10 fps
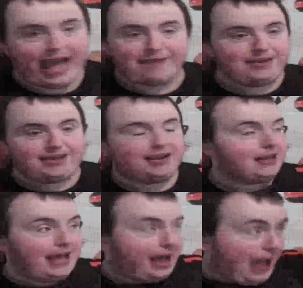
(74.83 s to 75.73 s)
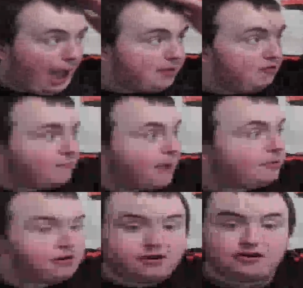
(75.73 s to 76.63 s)
mean,
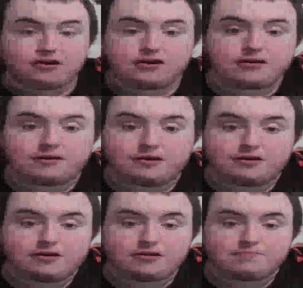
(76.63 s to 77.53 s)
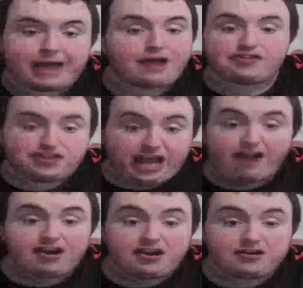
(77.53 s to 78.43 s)
remember, Myles
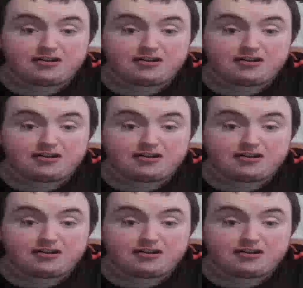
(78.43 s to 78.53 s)
Garrett,